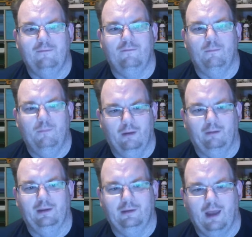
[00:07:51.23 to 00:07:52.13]

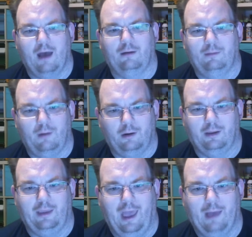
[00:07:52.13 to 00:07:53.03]
billion market
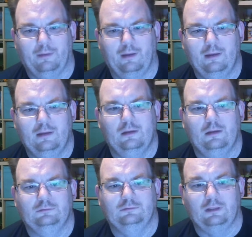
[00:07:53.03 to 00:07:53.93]
cap
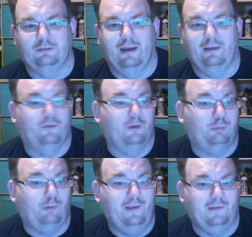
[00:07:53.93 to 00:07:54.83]
look like for the
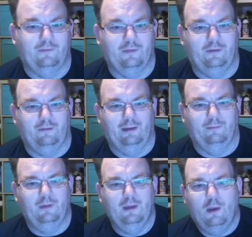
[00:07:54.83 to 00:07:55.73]
price of Ethereum?
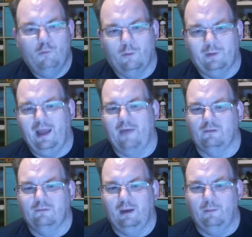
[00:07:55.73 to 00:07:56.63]
Well, we're going to have a
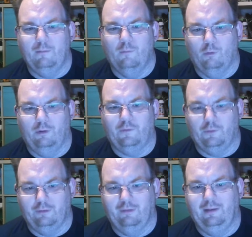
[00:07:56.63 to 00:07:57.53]
little bit more
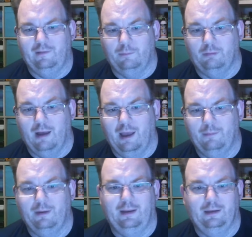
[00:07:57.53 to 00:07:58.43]
circulating supply
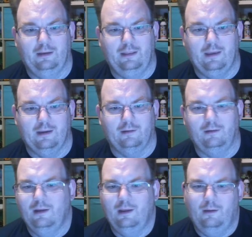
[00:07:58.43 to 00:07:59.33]
by the end of the year,
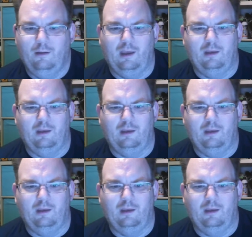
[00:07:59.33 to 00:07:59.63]
a